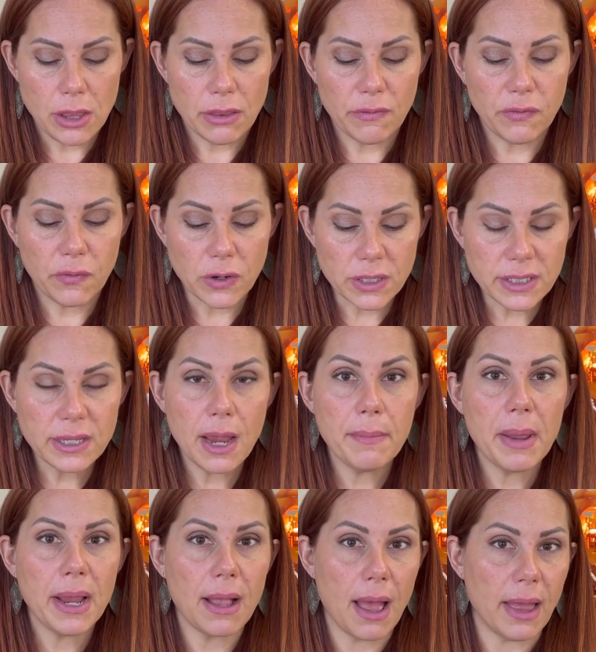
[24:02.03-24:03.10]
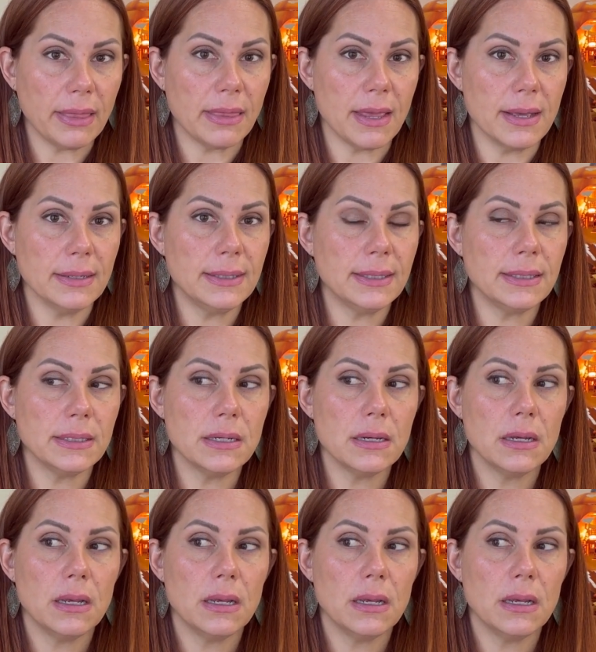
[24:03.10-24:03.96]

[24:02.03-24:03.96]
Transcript: The first time I got this,